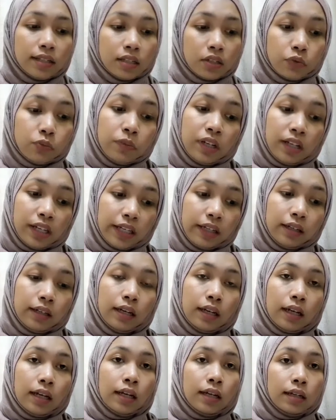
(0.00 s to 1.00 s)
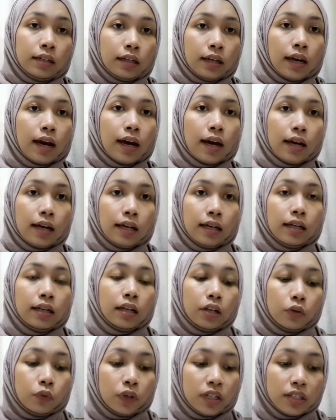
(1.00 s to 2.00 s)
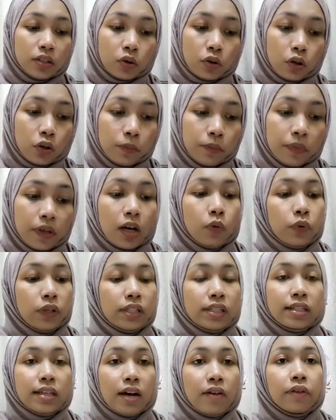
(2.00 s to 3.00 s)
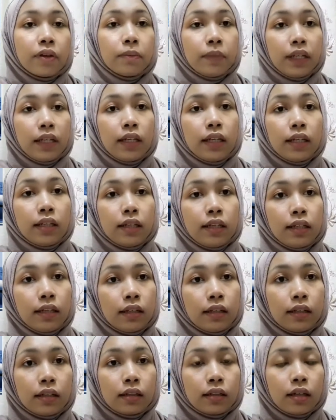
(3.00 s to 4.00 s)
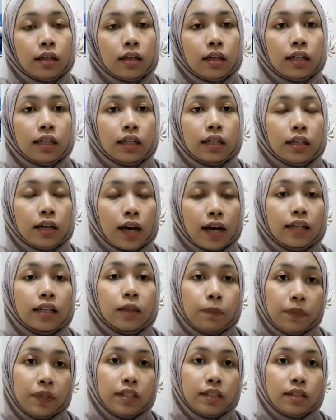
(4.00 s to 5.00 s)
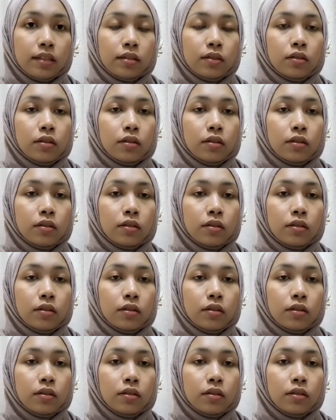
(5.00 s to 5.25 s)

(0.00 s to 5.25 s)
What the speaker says: 6 million. Another one is Colombia with 7 million in IDPs.